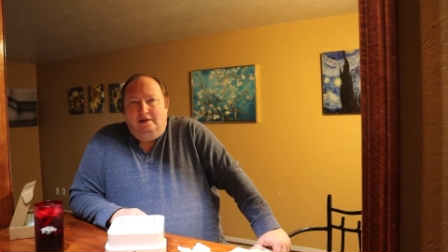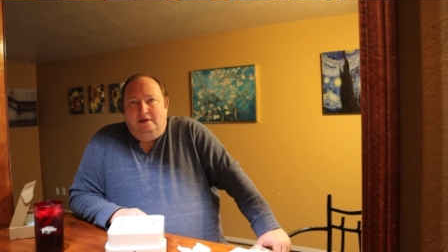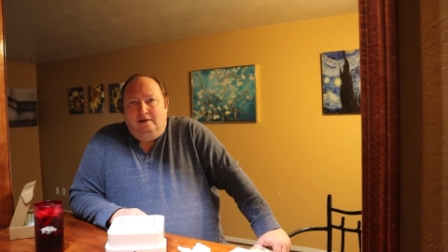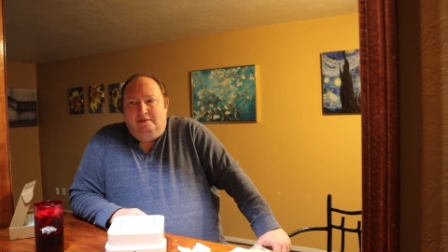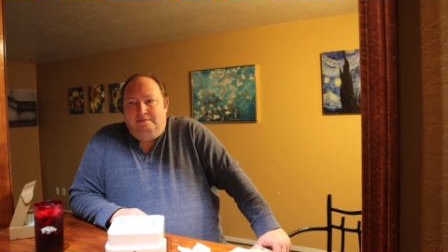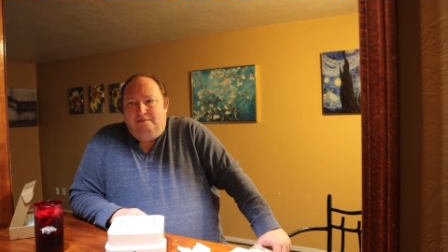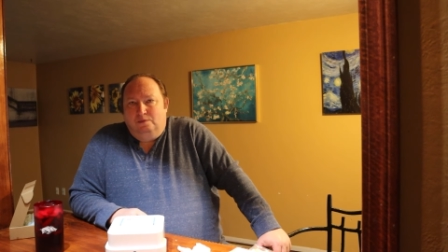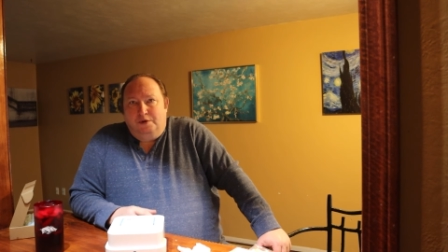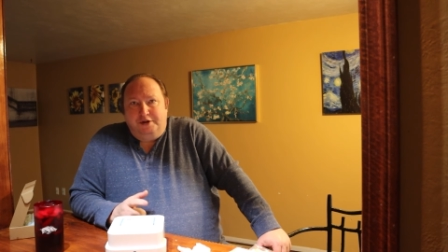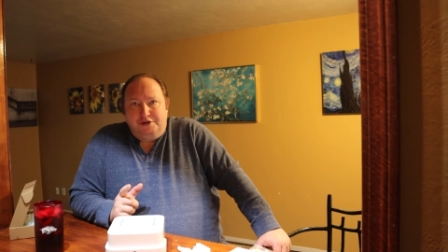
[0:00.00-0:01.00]
Uh,
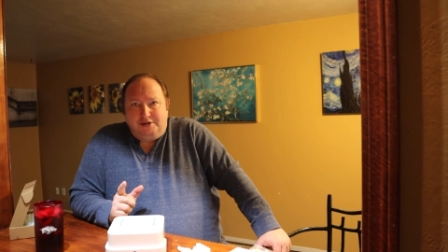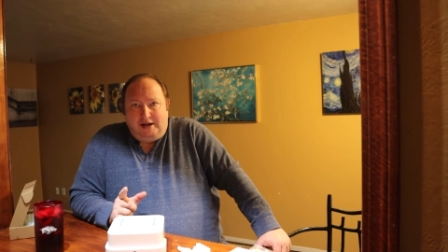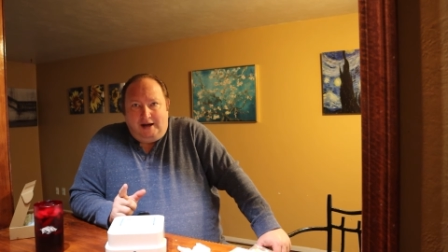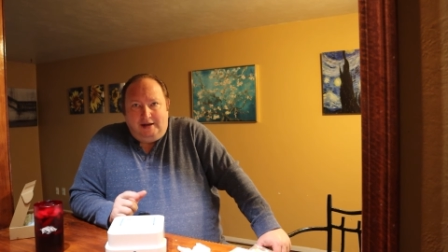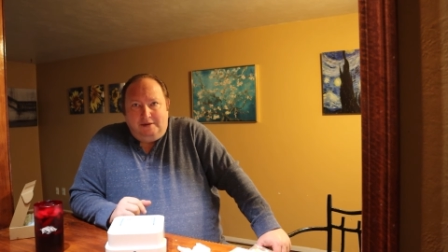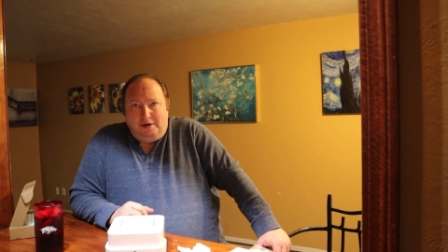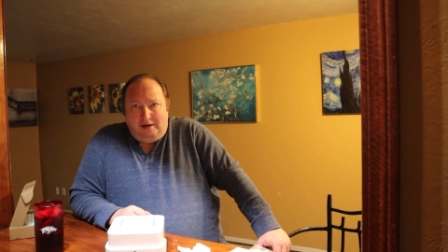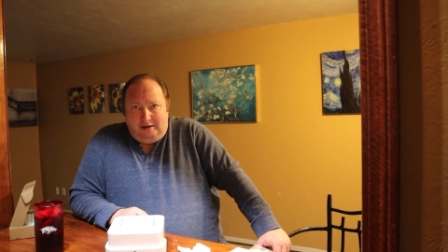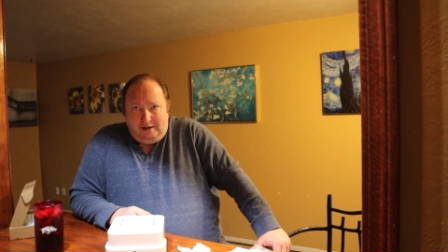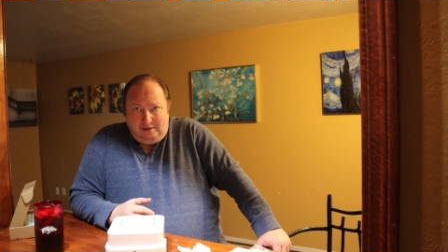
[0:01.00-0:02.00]
where you're standing
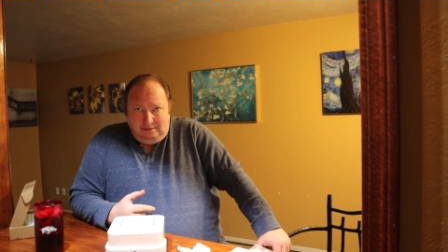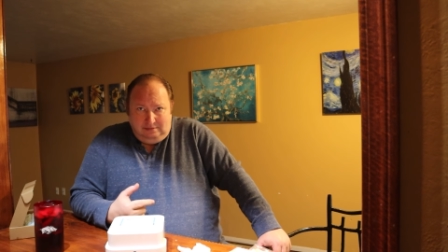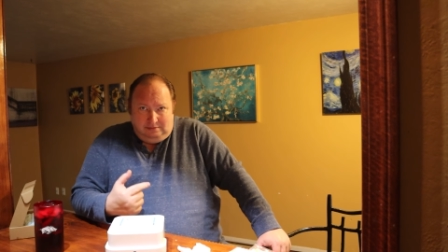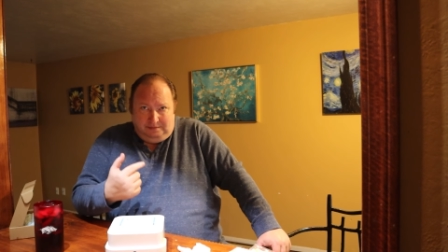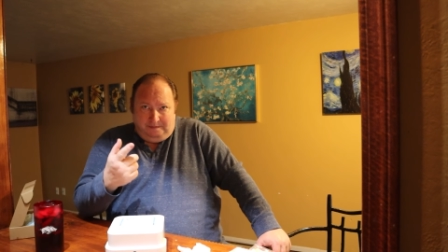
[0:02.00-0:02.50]
right now,